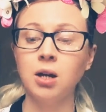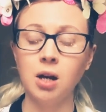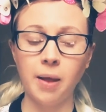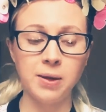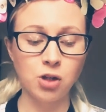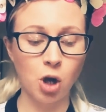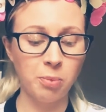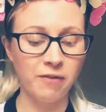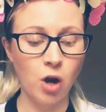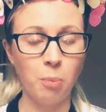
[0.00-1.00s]
at the top
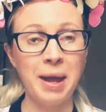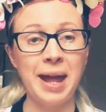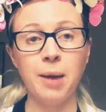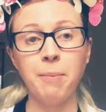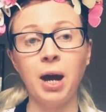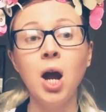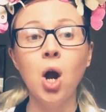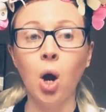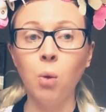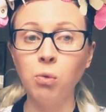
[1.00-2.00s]
of your paper,
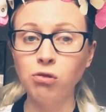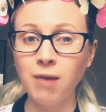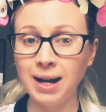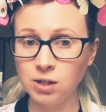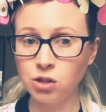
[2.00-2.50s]
and we'll write